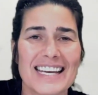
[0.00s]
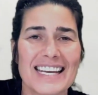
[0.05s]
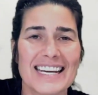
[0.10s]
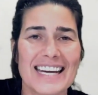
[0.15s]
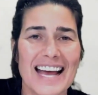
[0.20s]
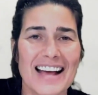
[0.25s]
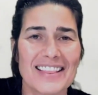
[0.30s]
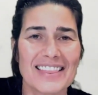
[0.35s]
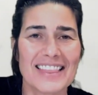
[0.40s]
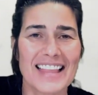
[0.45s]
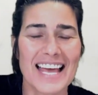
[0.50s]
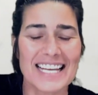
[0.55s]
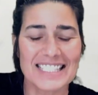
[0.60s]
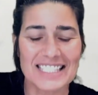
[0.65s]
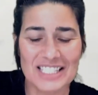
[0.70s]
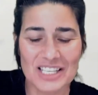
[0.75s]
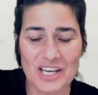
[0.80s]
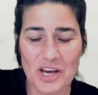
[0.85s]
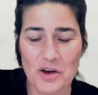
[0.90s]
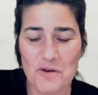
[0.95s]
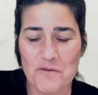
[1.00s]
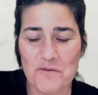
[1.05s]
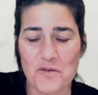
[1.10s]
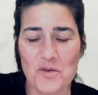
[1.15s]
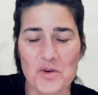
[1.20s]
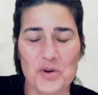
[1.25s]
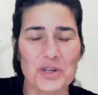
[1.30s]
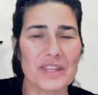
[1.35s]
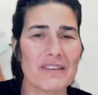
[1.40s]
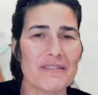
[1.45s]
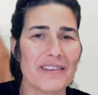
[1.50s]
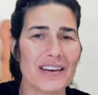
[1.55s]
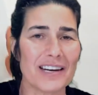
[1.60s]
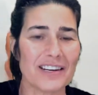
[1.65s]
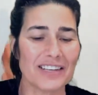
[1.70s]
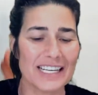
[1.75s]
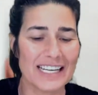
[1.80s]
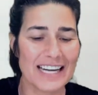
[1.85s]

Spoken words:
Now let's go for the very